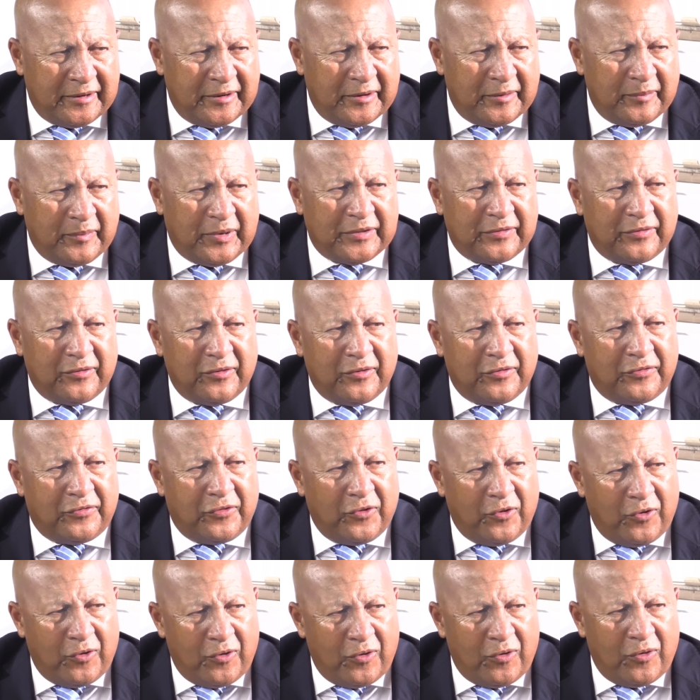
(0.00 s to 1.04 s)
But in the
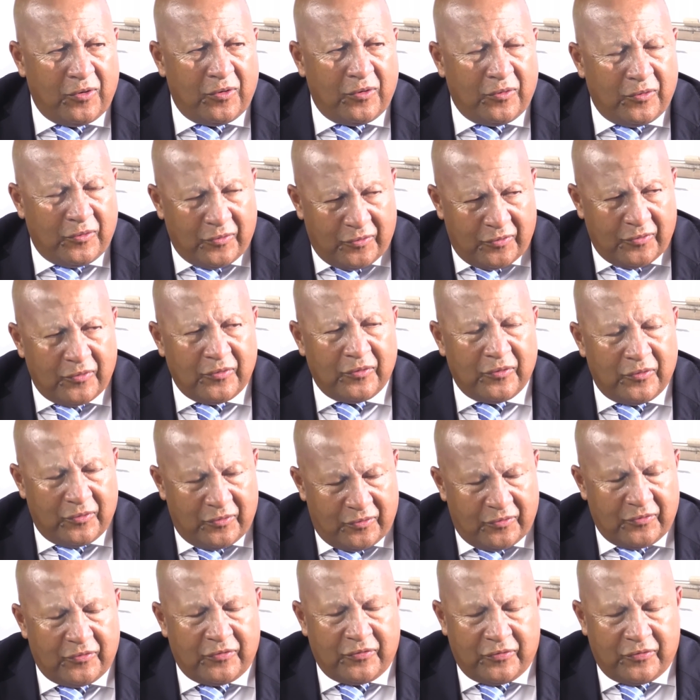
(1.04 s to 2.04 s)
greater scheme of things, yeah.